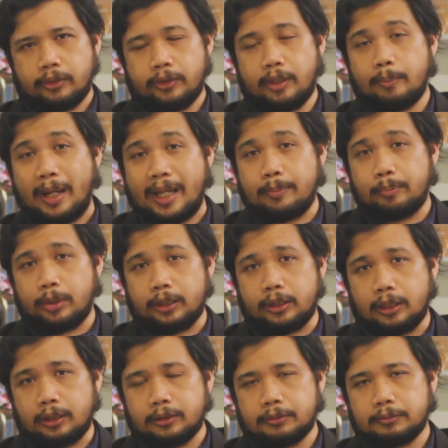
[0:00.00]
the
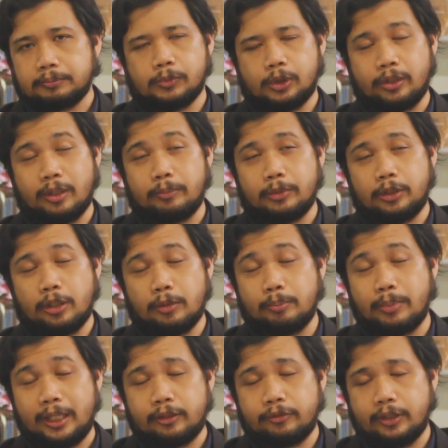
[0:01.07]
byproduct, to the
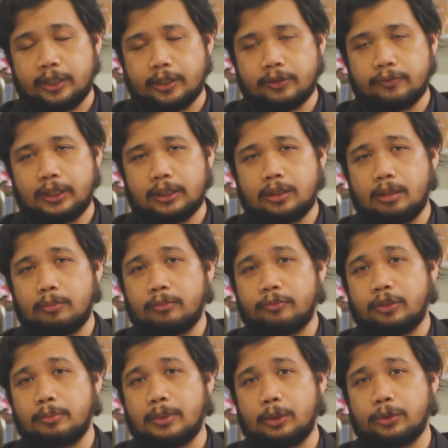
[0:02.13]
benefits that come
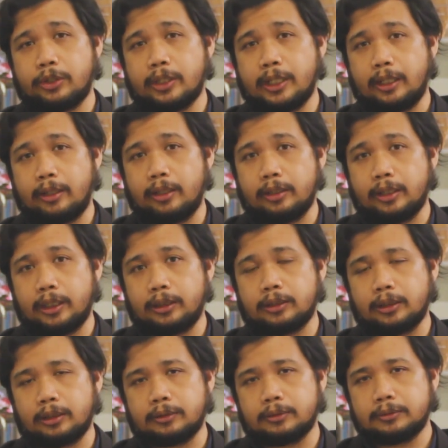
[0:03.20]
from outside the
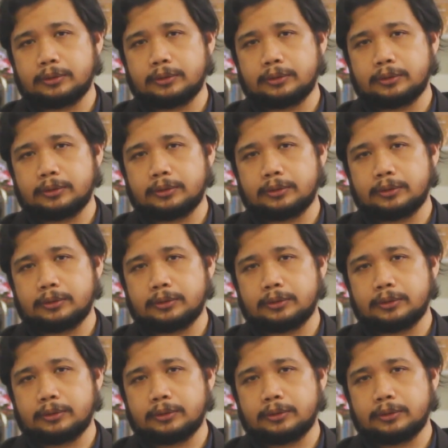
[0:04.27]
writing.